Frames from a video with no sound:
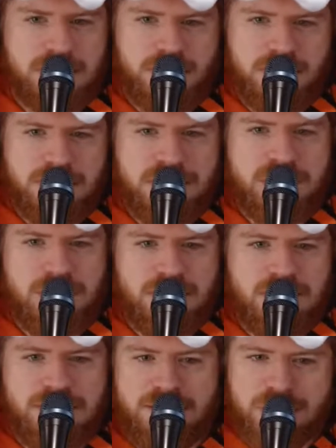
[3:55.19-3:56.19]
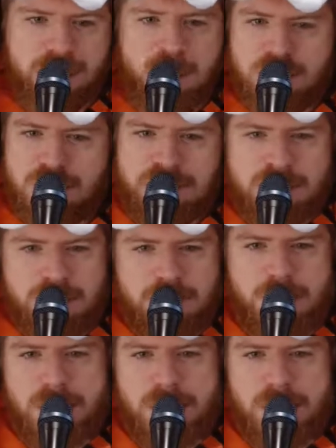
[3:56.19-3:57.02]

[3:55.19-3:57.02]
It really started to hit, the most recent one,